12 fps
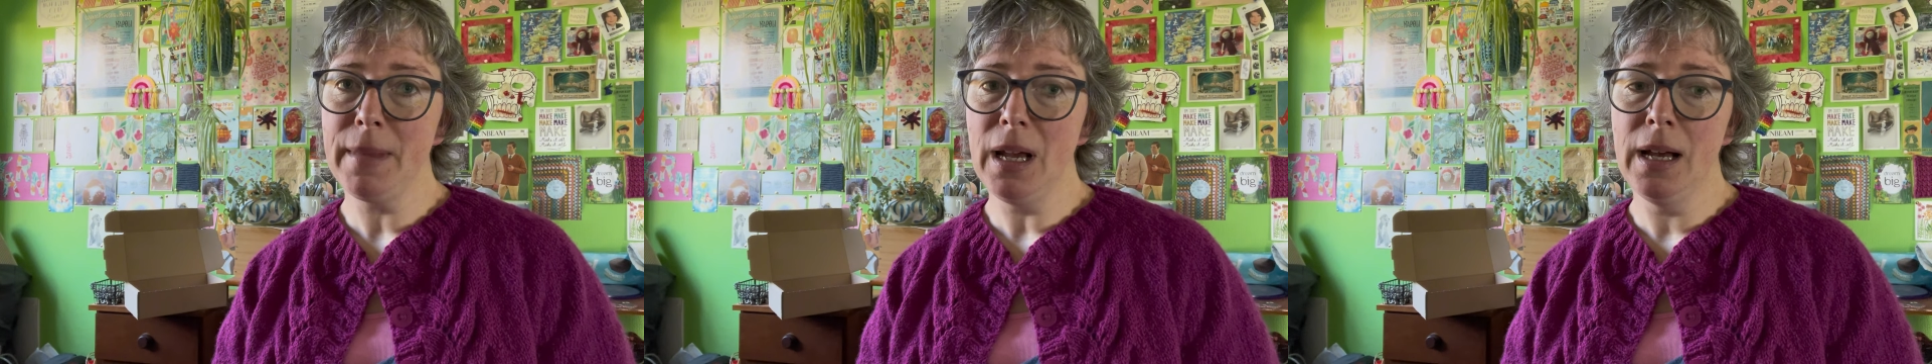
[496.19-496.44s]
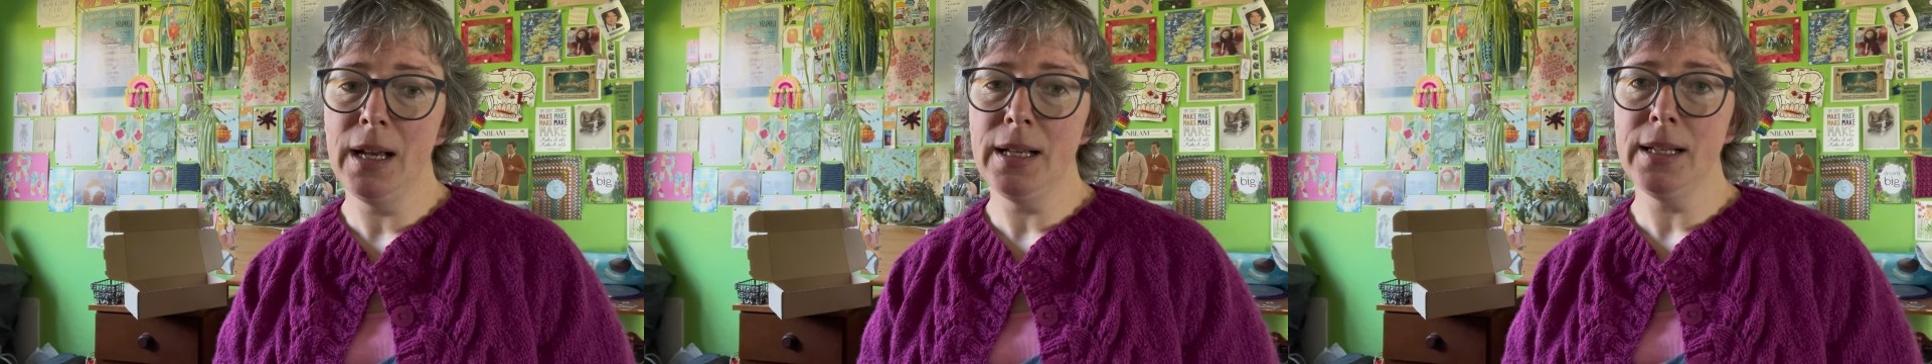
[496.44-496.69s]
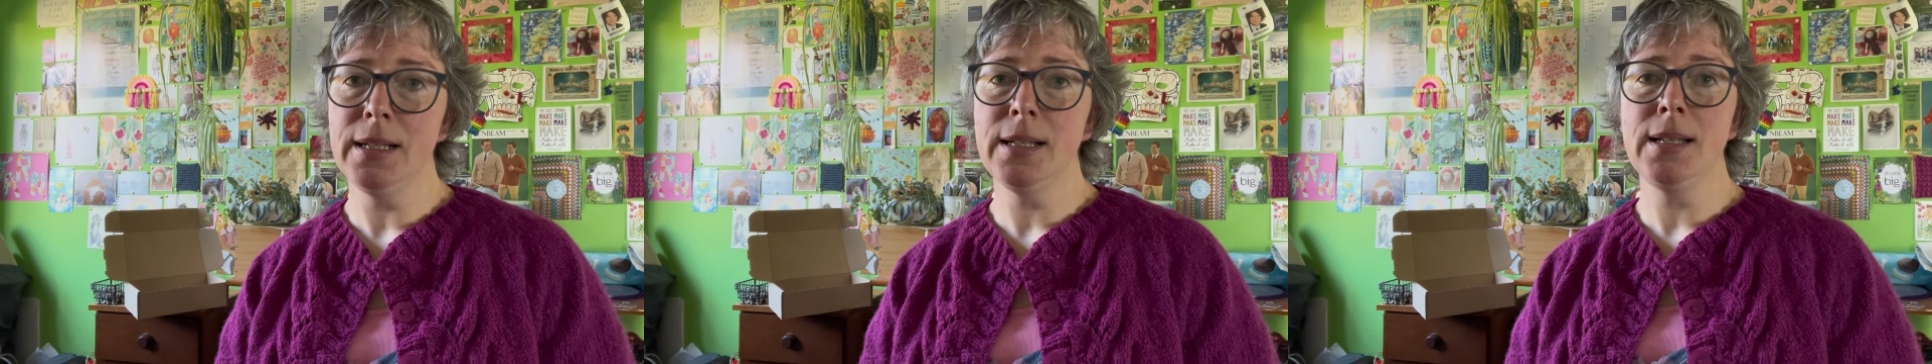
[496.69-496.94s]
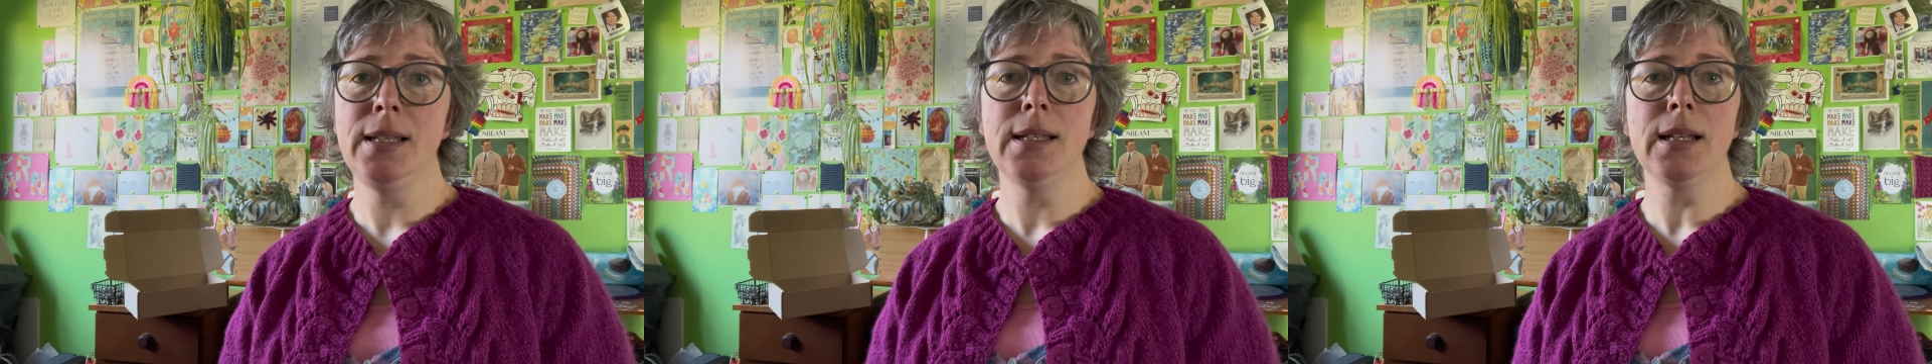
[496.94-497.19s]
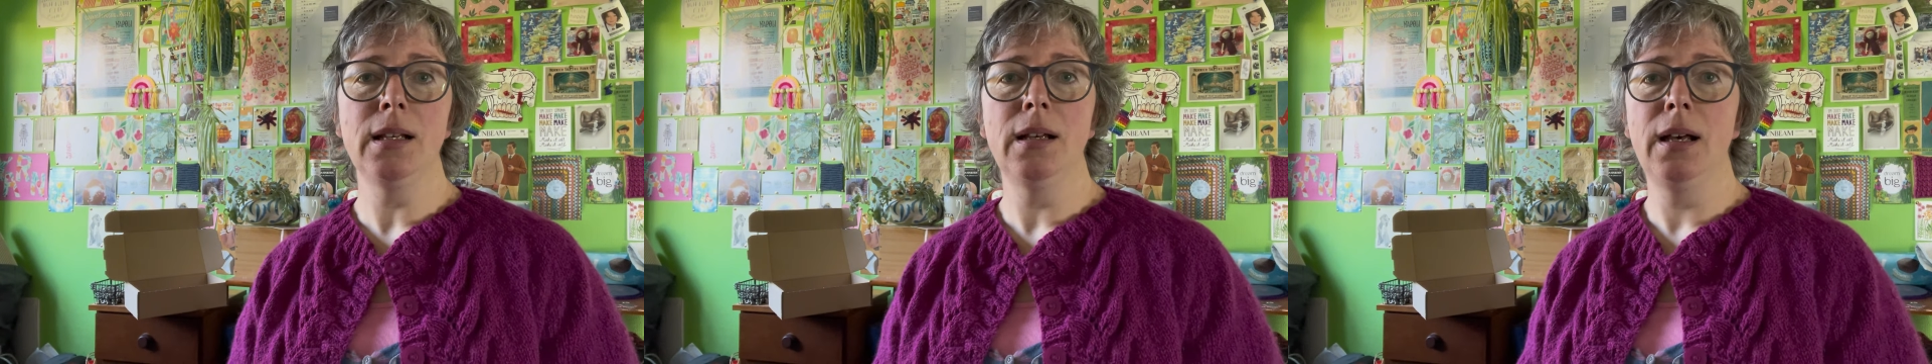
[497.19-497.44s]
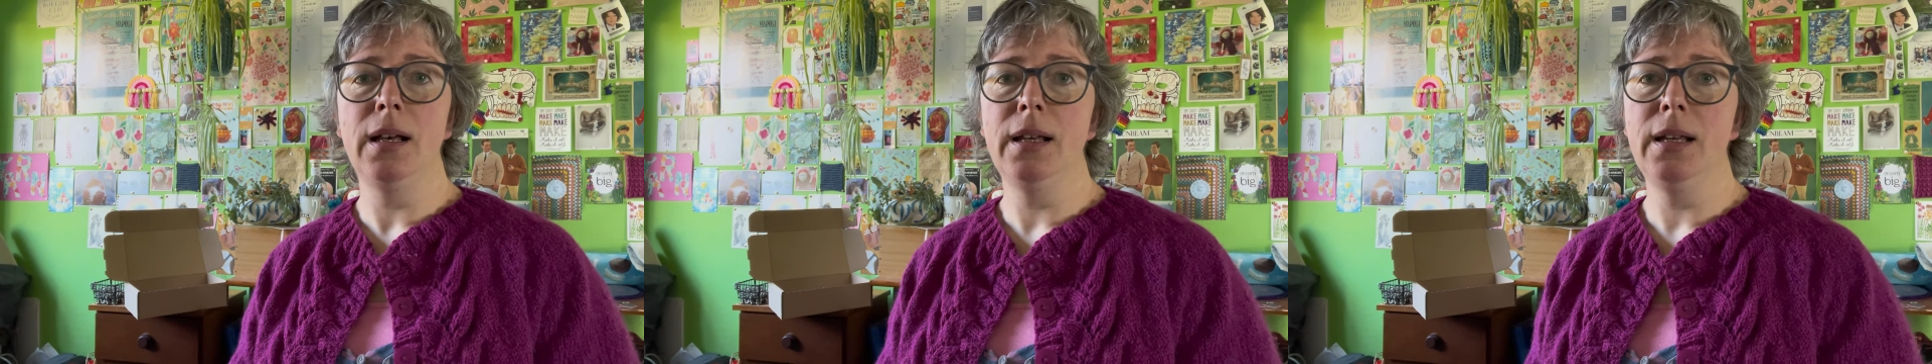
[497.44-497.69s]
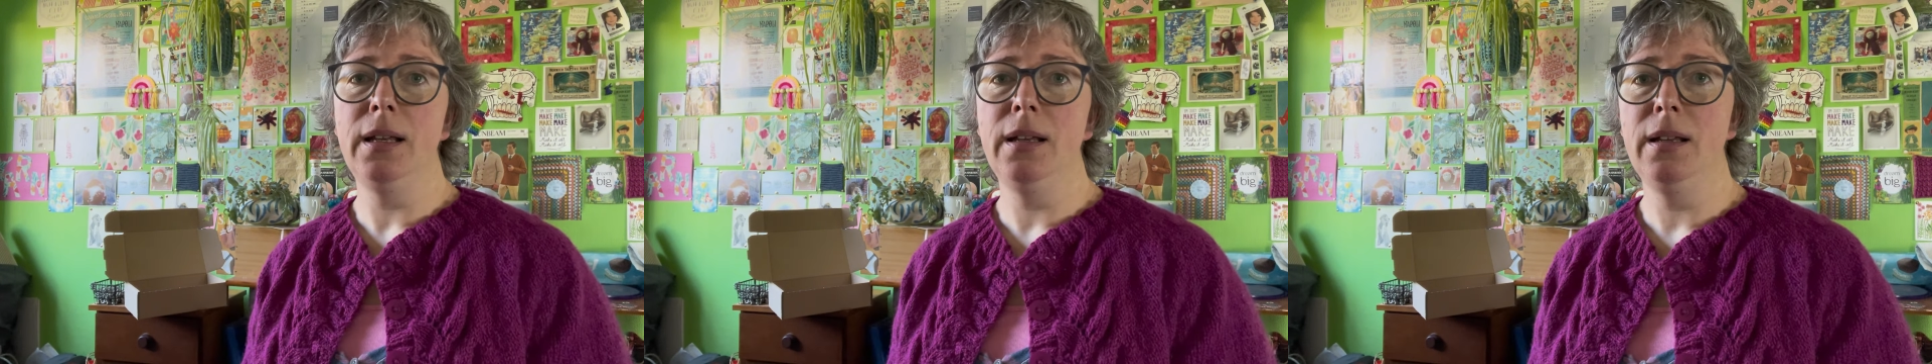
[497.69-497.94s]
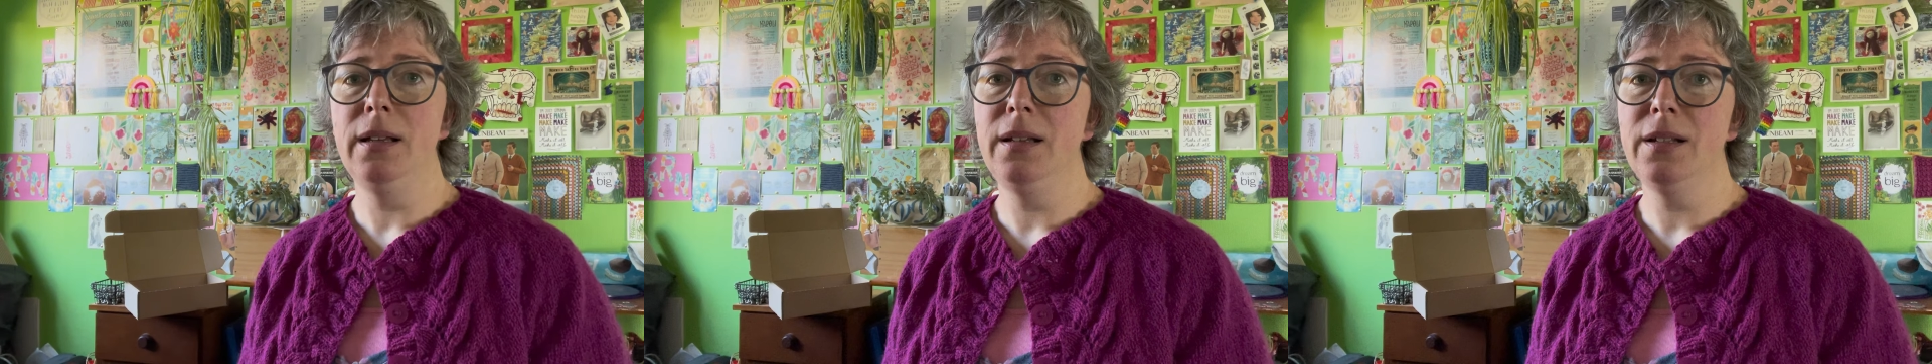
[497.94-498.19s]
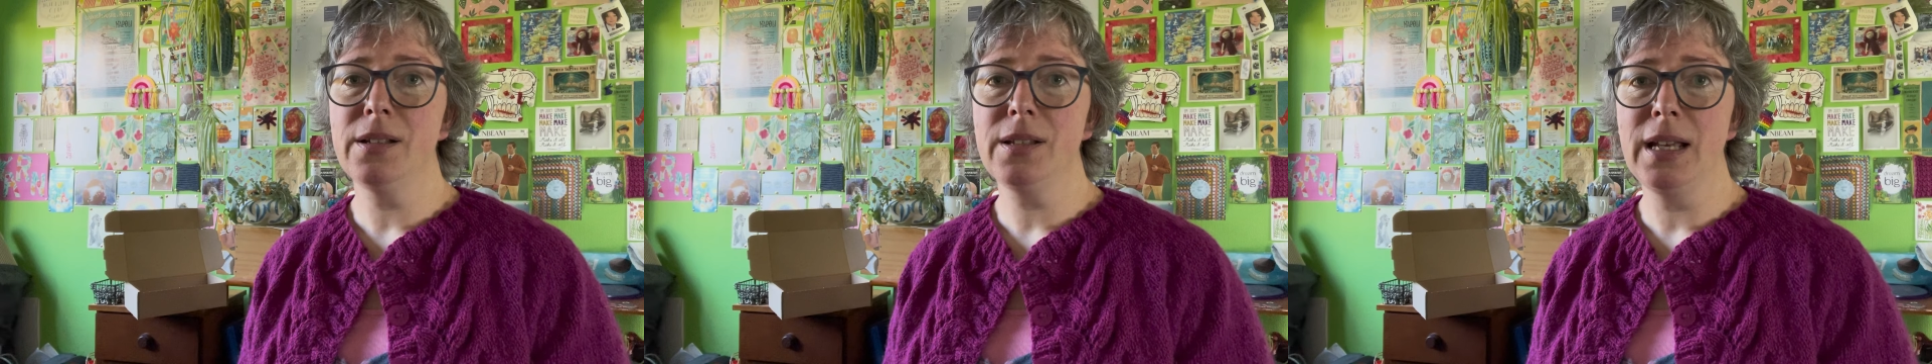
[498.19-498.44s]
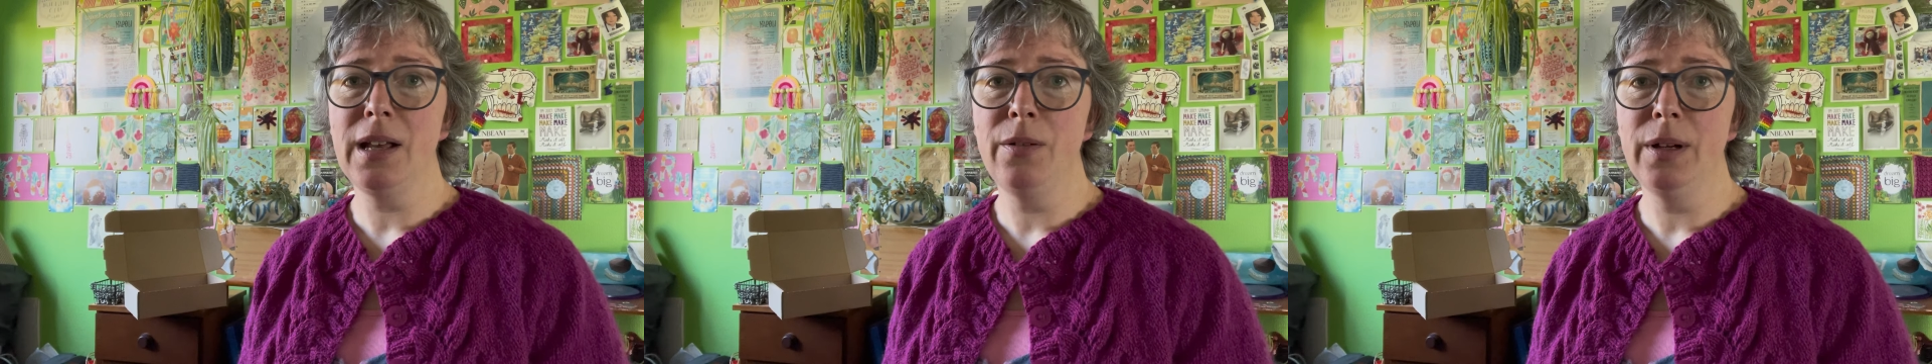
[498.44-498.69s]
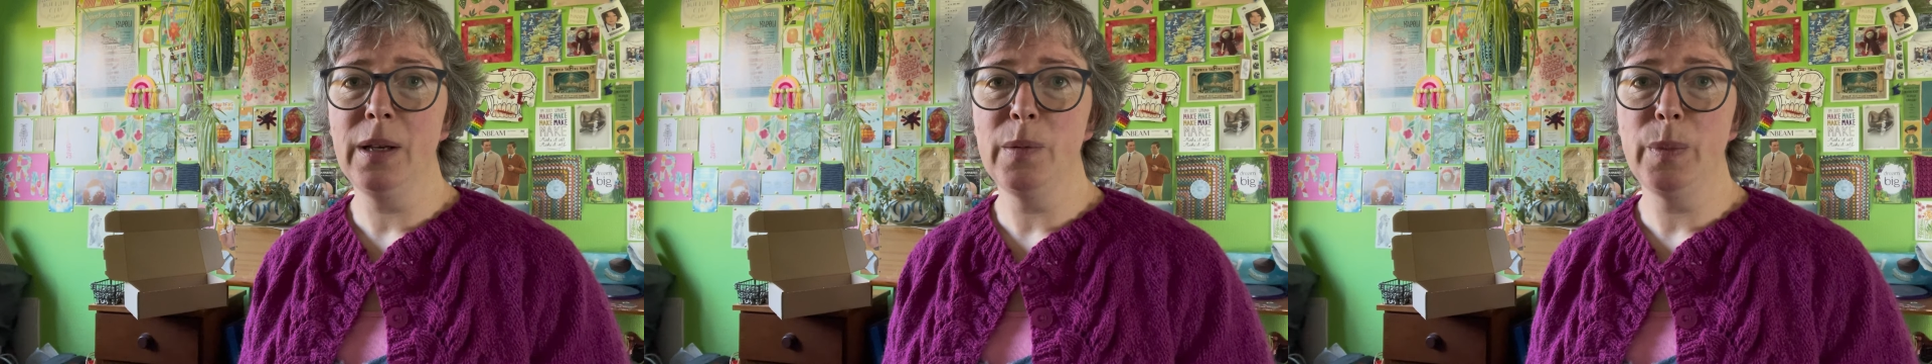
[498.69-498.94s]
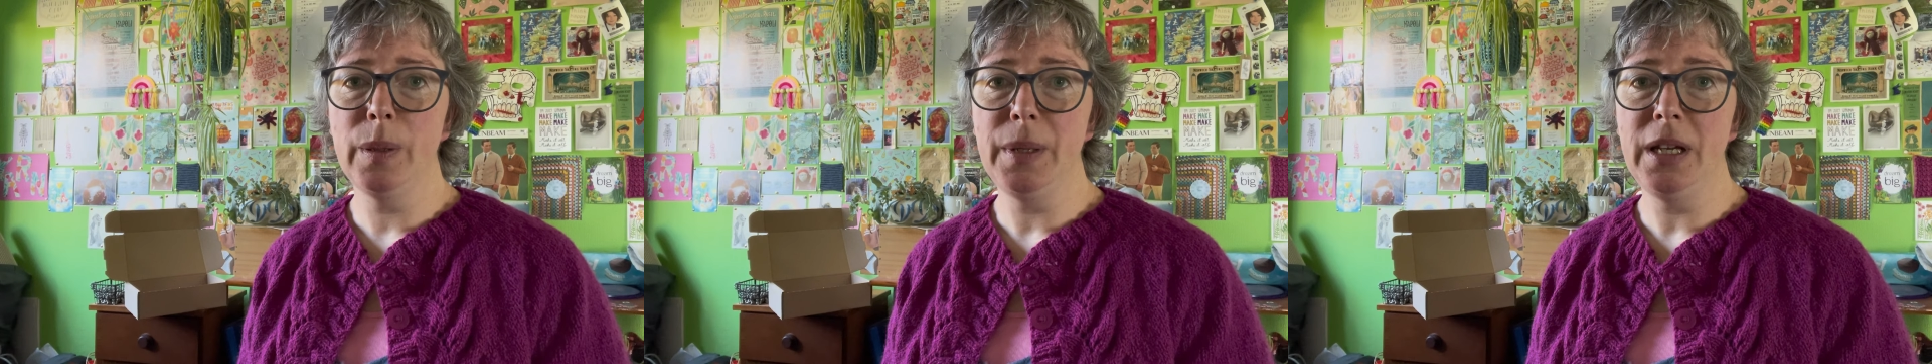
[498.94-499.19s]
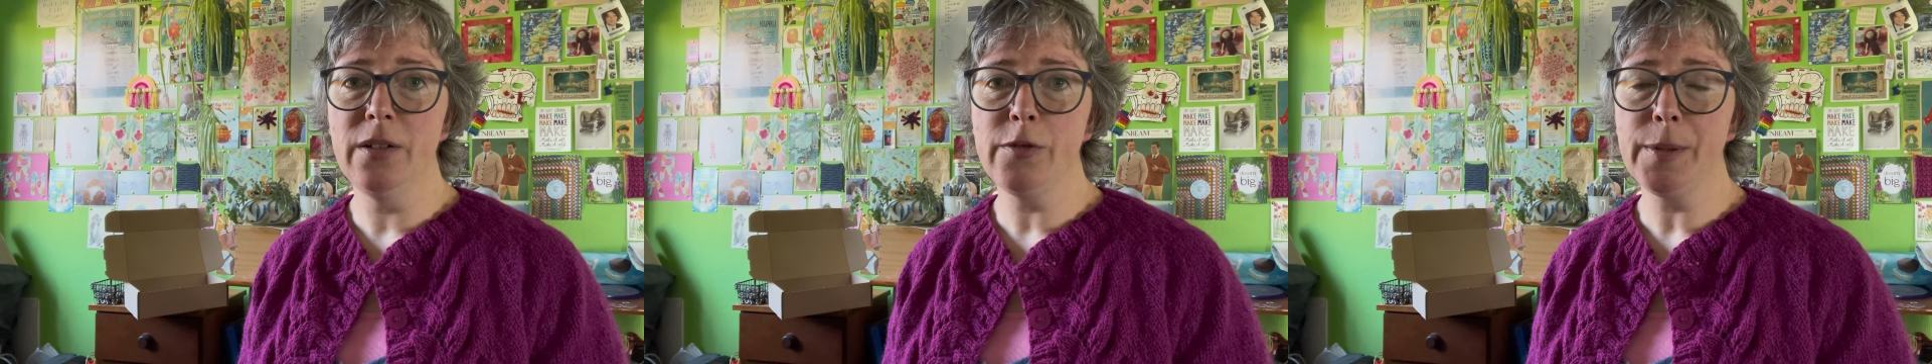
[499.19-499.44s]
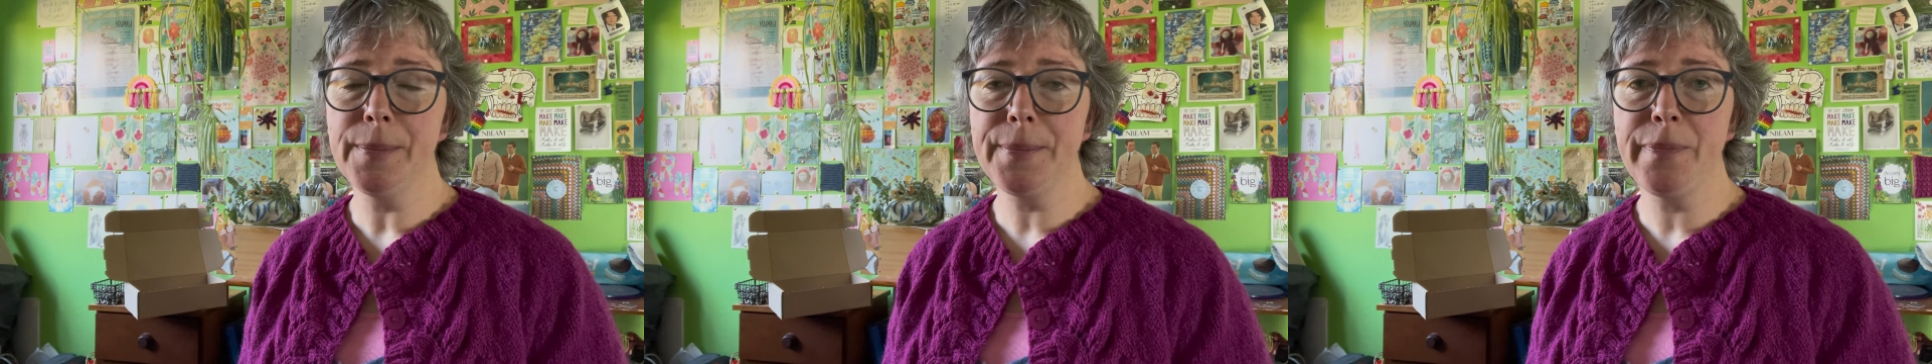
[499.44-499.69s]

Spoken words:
and I just cannot get puppy cover.